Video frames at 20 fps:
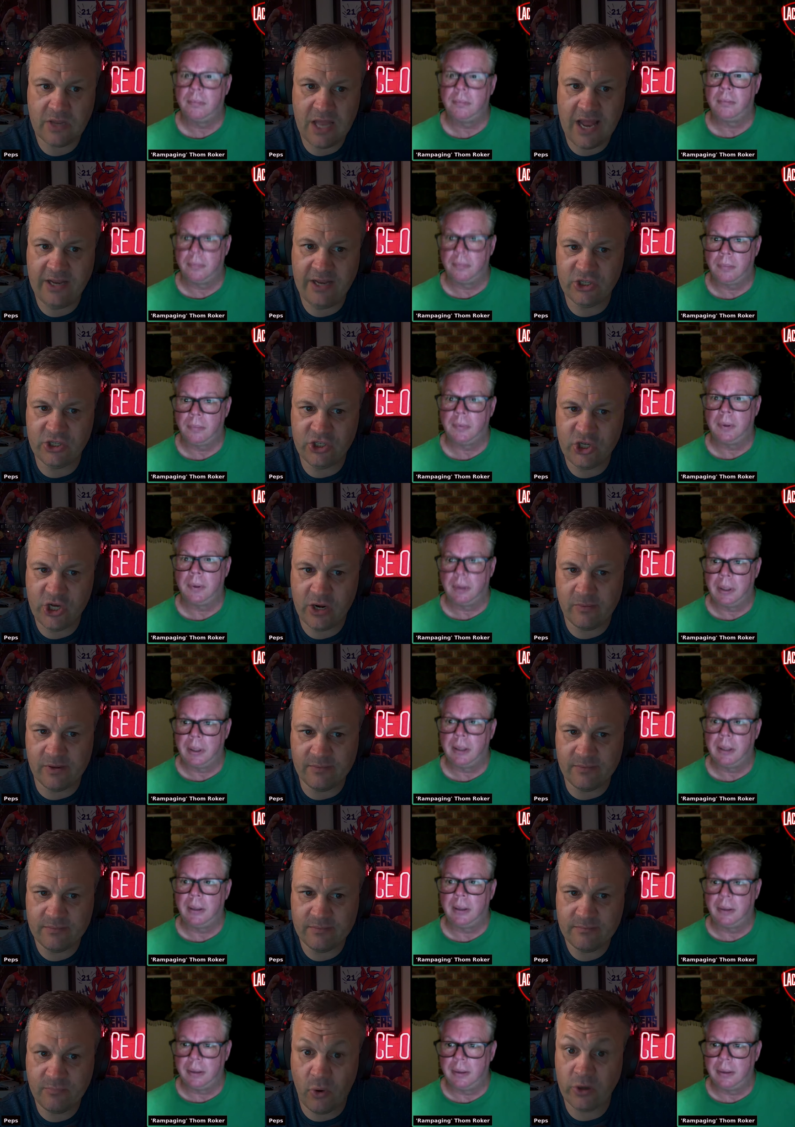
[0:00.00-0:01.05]
Speaker 1: ladies and
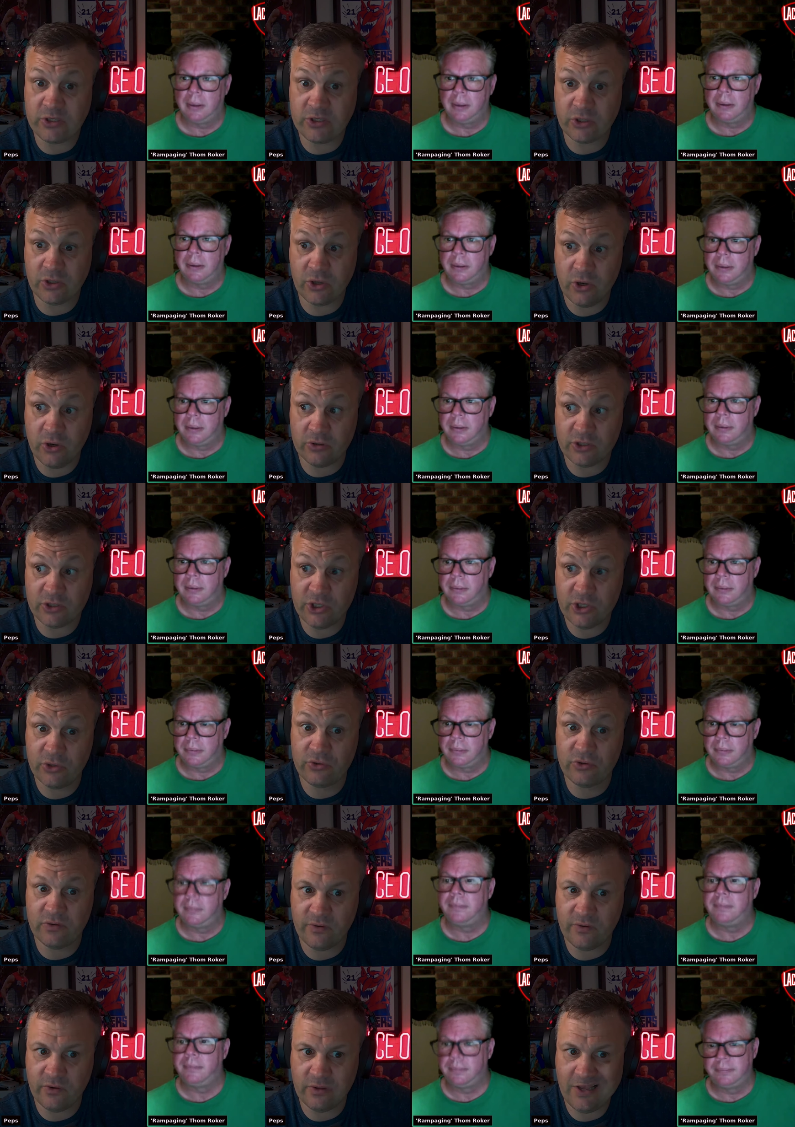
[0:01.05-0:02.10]
gentlemen, boys and girls,
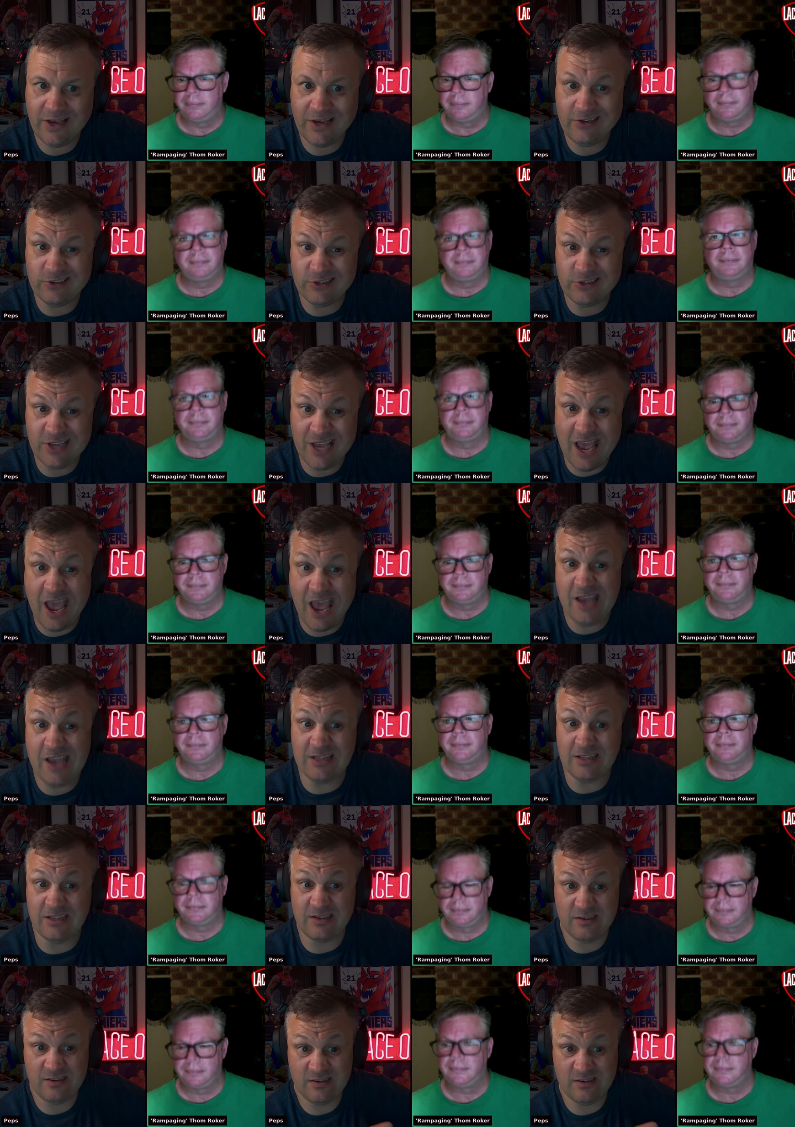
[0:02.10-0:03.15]
children of all ages,
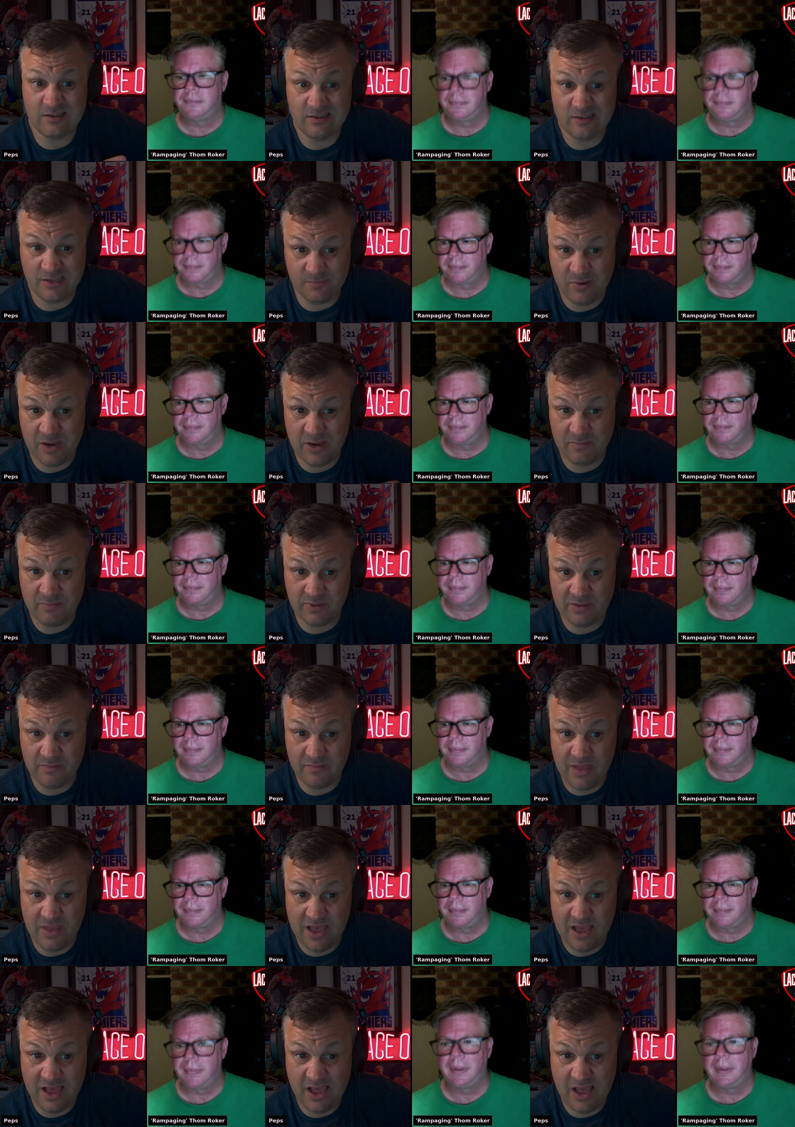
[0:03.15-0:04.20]
and the people
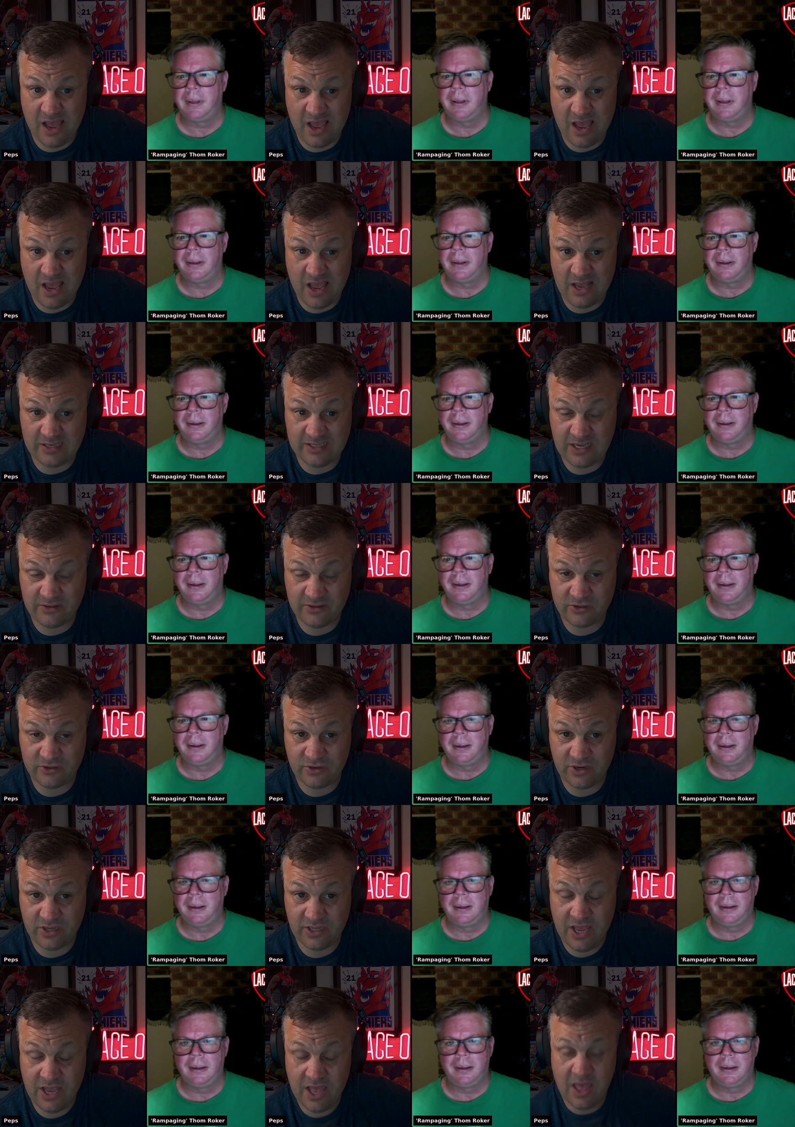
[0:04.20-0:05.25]
in South
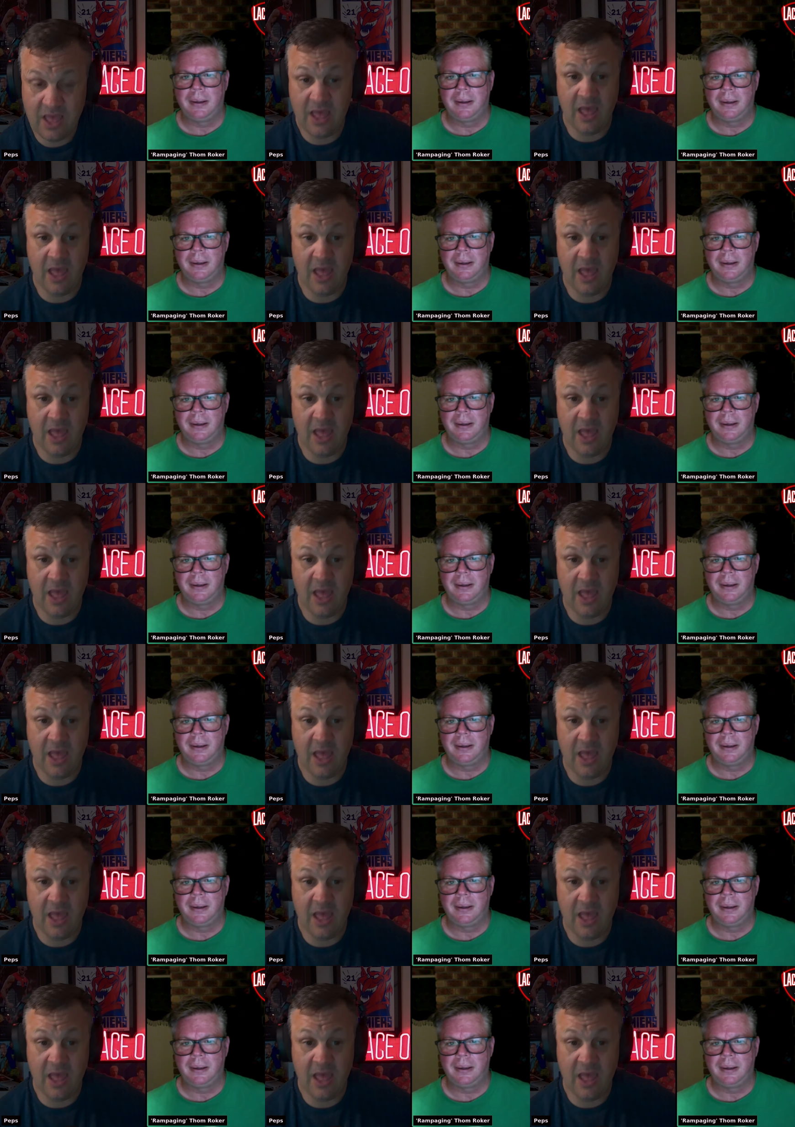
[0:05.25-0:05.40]
Australia,